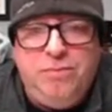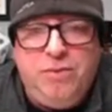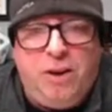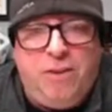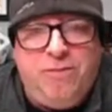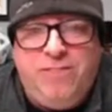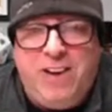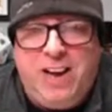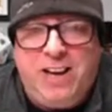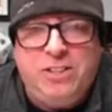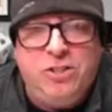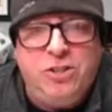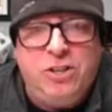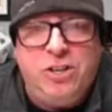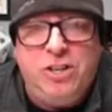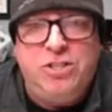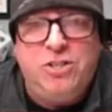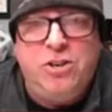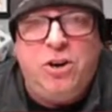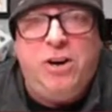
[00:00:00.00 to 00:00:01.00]
effects are
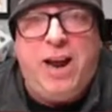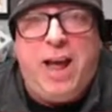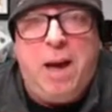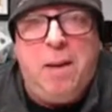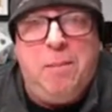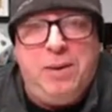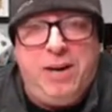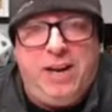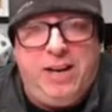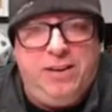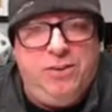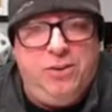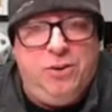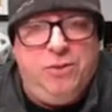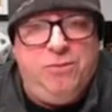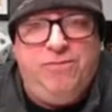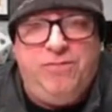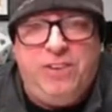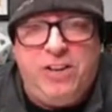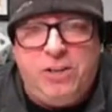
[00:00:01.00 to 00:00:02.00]
gonna start happening.
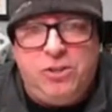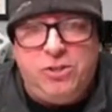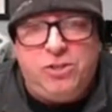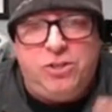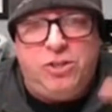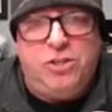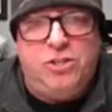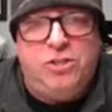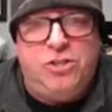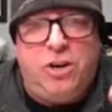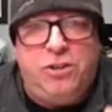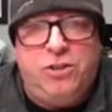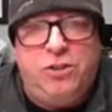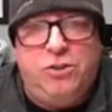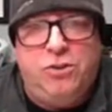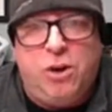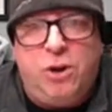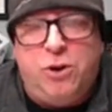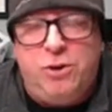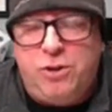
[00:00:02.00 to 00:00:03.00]
Your fingers are gonna start to
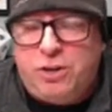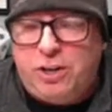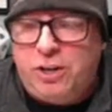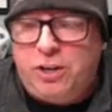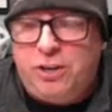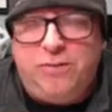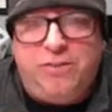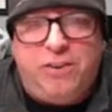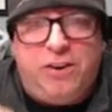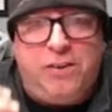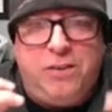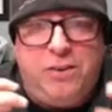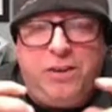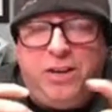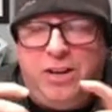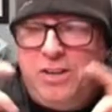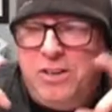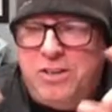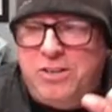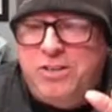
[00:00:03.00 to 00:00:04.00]
grow. You're gonna
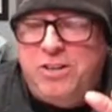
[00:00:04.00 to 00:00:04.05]
you